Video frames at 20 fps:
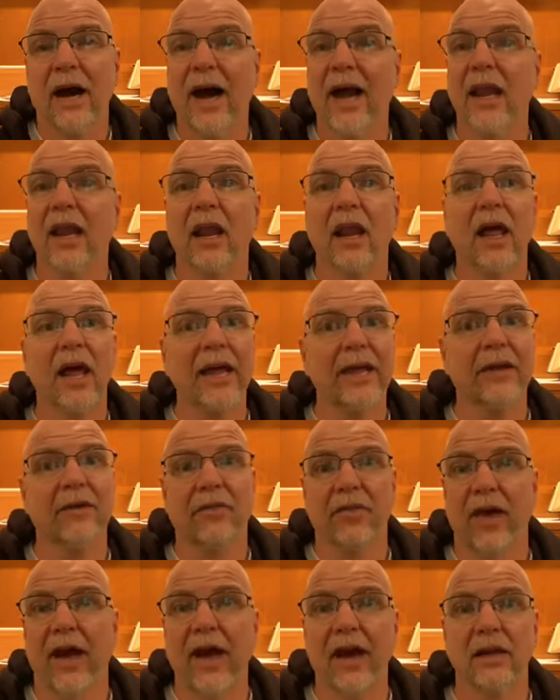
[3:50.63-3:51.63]
I
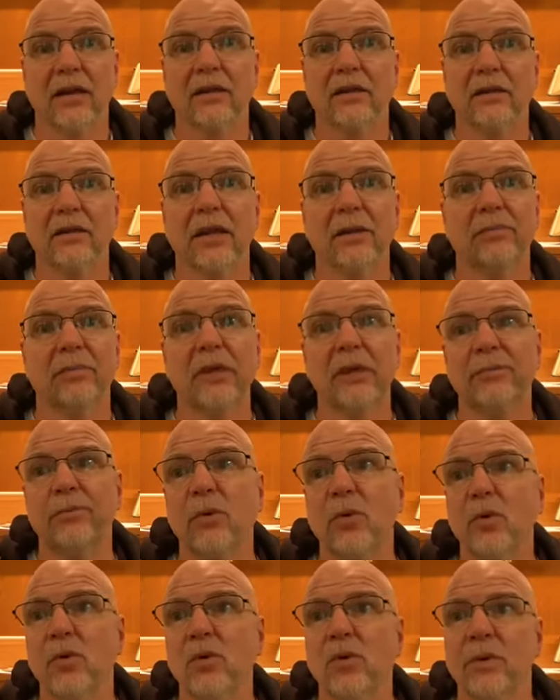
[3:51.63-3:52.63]
like that. Like
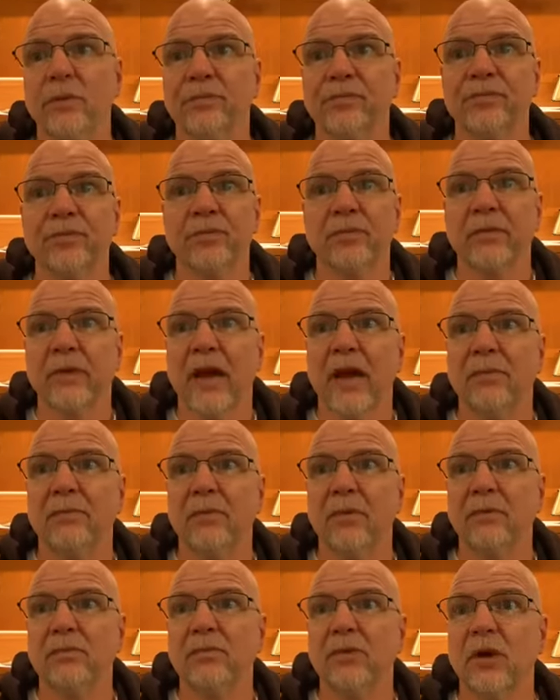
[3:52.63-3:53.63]
people
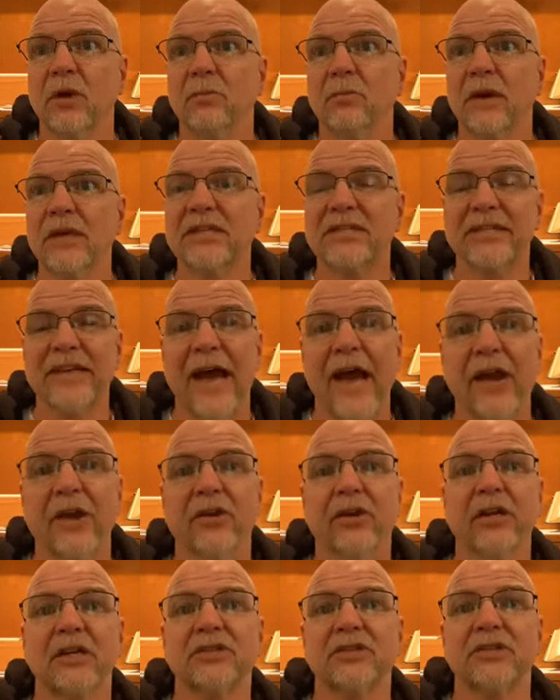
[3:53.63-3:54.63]
um, you know, my
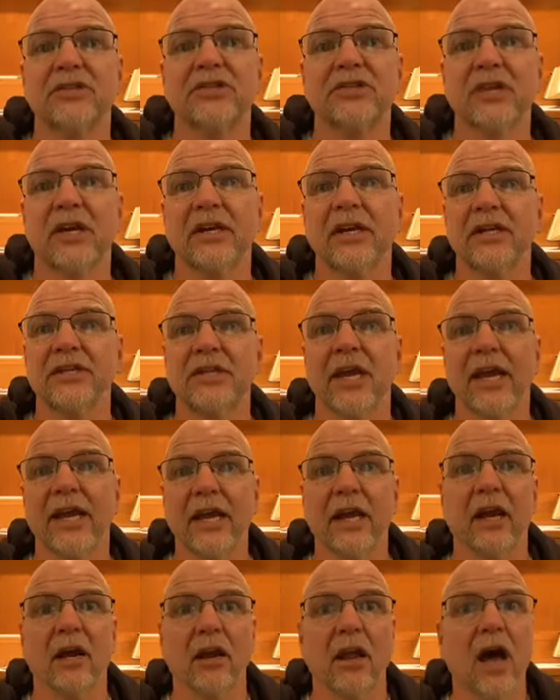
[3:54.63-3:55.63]
Saturdays and Sundays, I
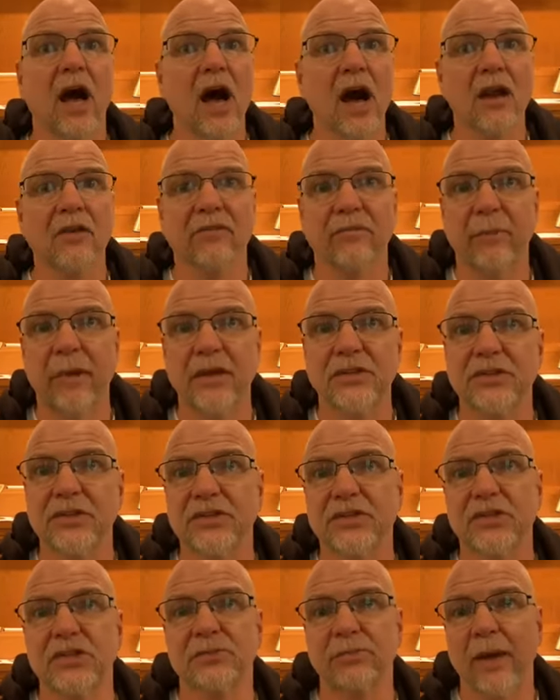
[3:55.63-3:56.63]
get a lot of
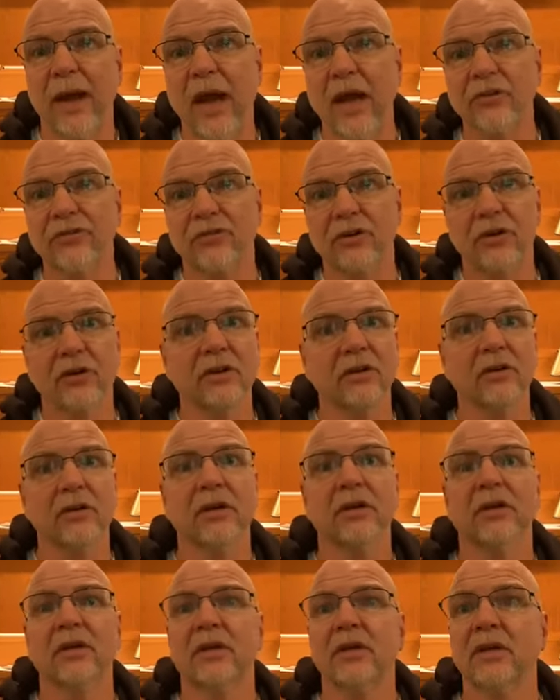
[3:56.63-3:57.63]
messages,
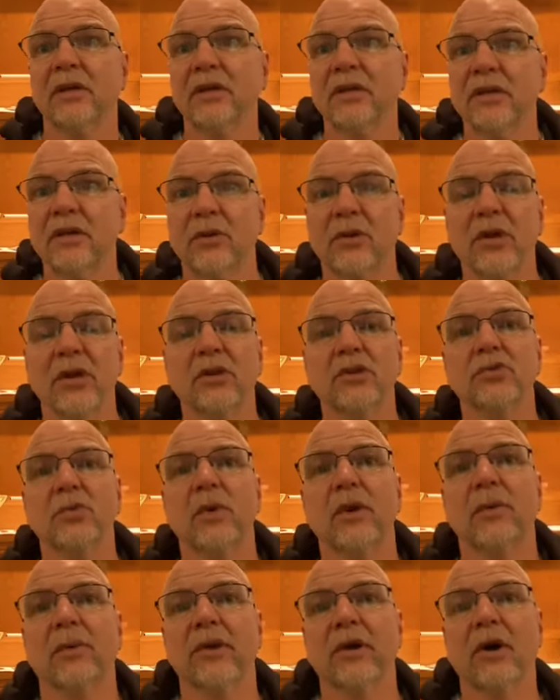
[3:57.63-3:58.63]
Pastor, you know, here's
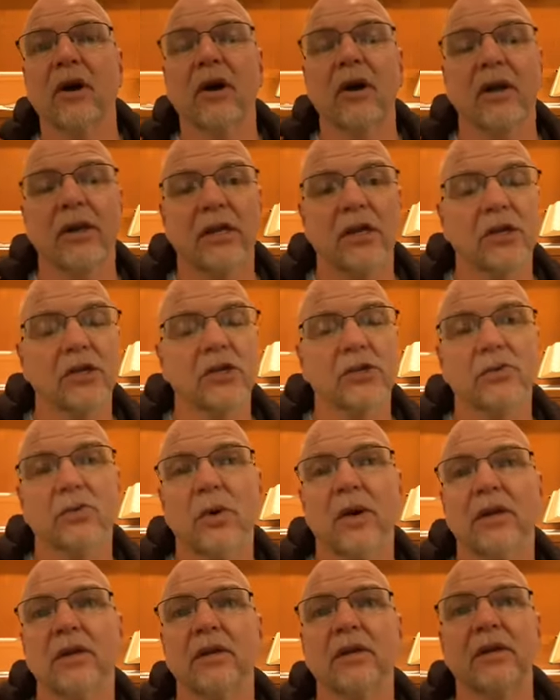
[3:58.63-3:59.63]
where we are, here's
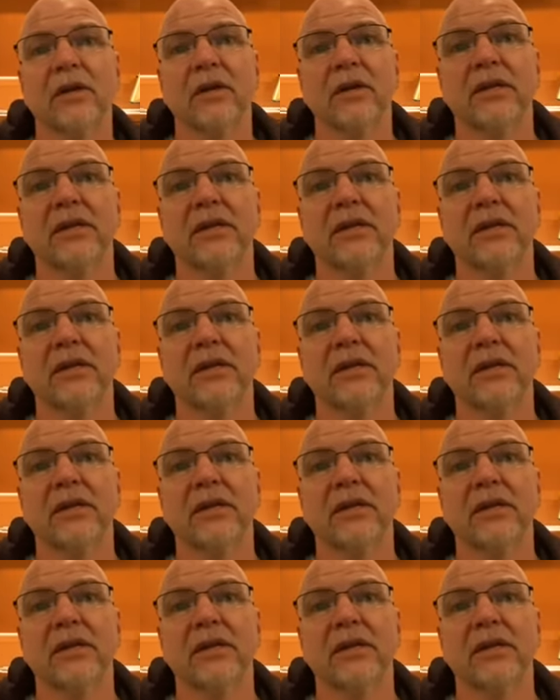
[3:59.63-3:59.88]
what